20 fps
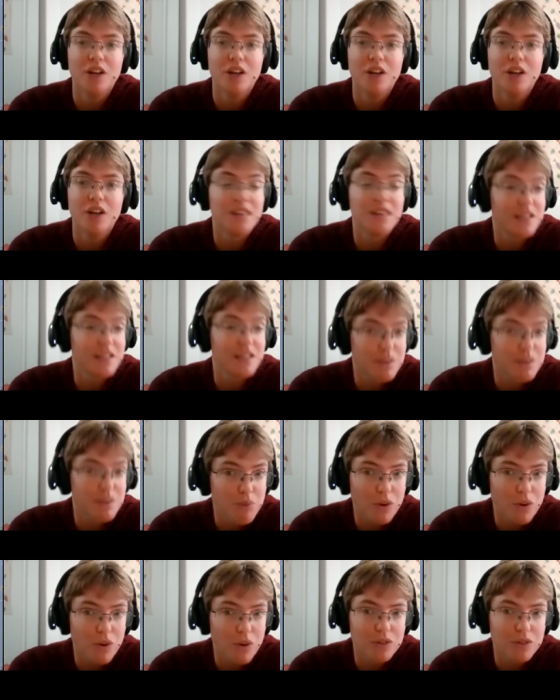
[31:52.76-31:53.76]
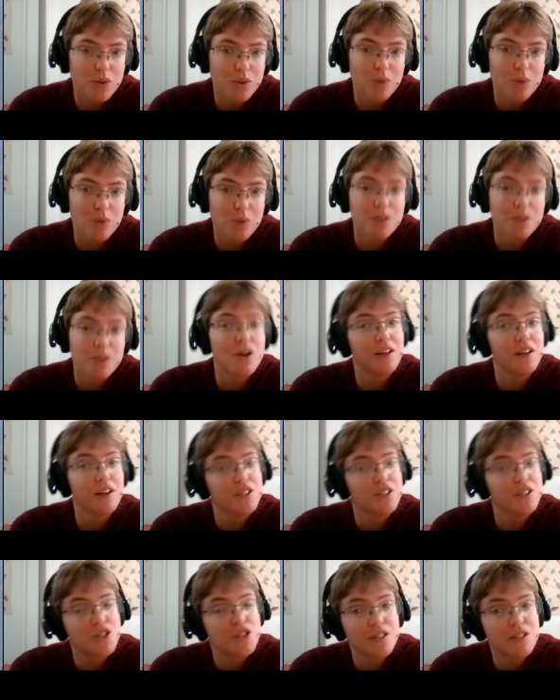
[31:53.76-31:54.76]
think is important or what
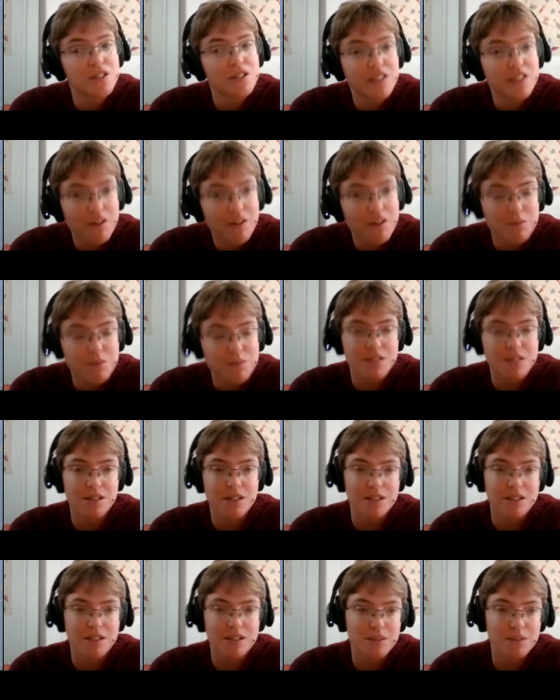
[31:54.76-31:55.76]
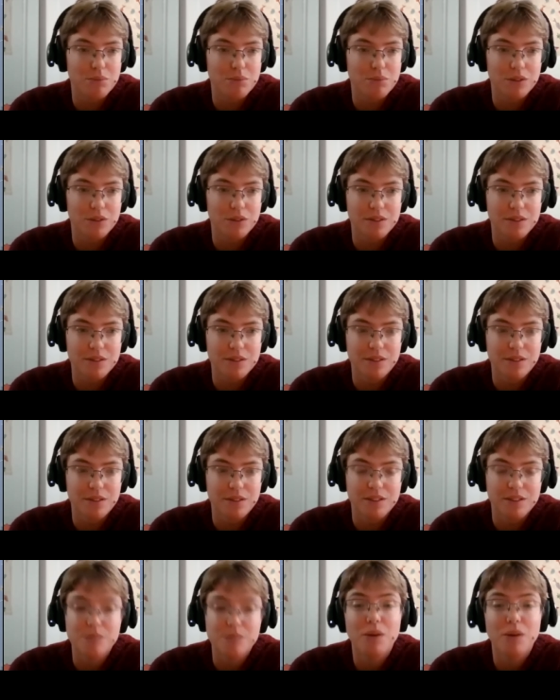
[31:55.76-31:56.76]
non-Indigenous governments think is important.
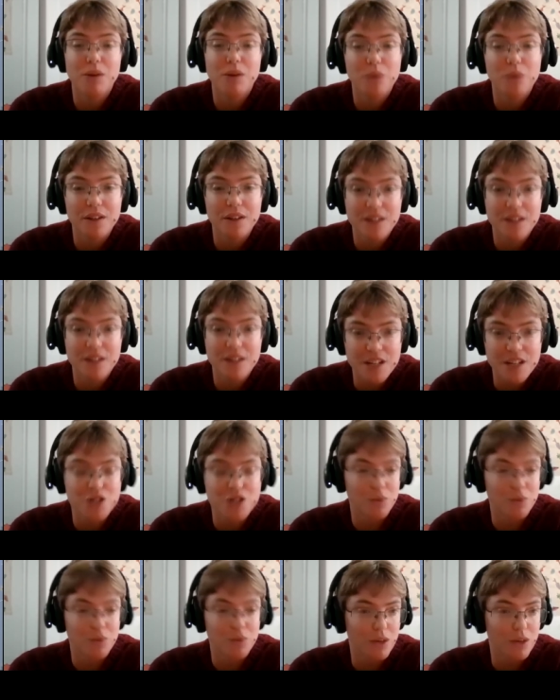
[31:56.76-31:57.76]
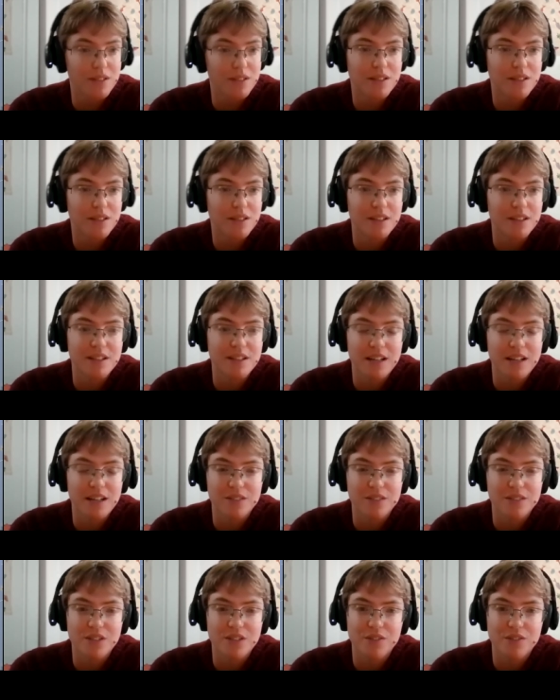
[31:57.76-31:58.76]
It's about what the nation wants as an
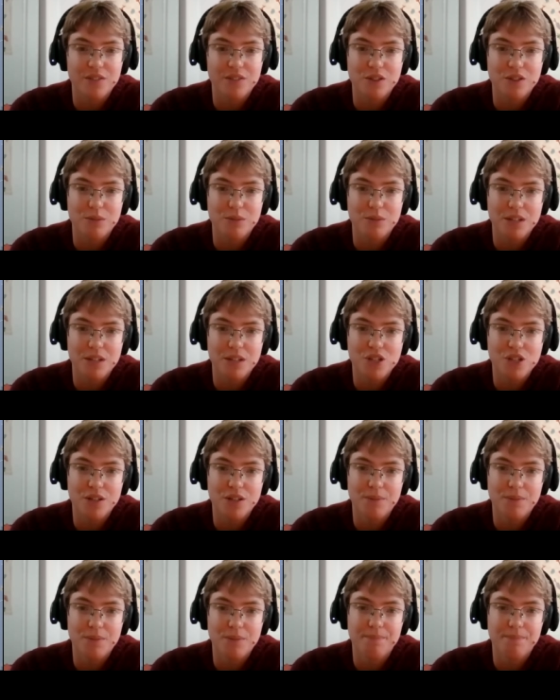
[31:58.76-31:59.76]
act of self-determination.